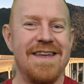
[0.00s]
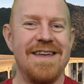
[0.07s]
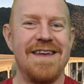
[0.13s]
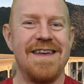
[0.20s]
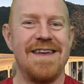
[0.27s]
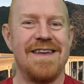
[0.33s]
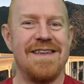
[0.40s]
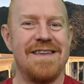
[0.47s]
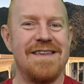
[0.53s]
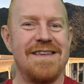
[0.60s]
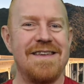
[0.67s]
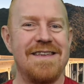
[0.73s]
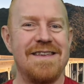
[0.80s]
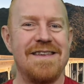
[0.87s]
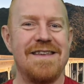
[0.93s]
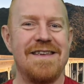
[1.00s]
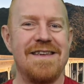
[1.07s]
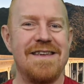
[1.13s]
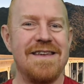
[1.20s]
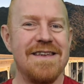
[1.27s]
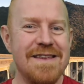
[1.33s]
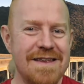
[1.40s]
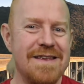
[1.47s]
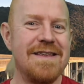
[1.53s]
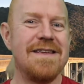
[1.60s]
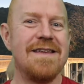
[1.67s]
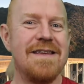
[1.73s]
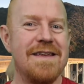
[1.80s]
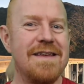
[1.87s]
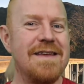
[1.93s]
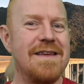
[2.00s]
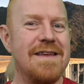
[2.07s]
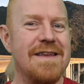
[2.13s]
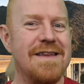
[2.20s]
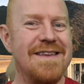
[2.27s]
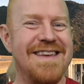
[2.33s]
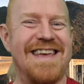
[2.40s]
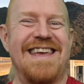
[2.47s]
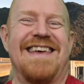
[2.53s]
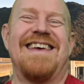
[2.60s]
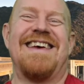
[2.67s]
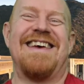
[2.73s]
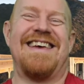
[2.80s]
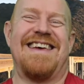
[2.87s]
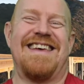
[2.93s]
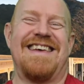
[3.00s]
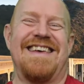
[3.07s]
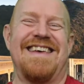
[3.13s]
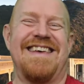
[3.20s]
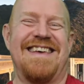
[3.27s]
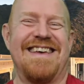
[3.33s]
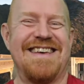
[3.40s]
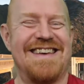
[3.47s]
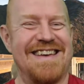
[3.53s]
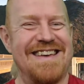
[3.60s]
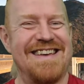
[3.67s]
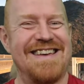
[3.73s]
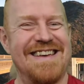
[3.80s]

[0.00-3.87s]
(silent)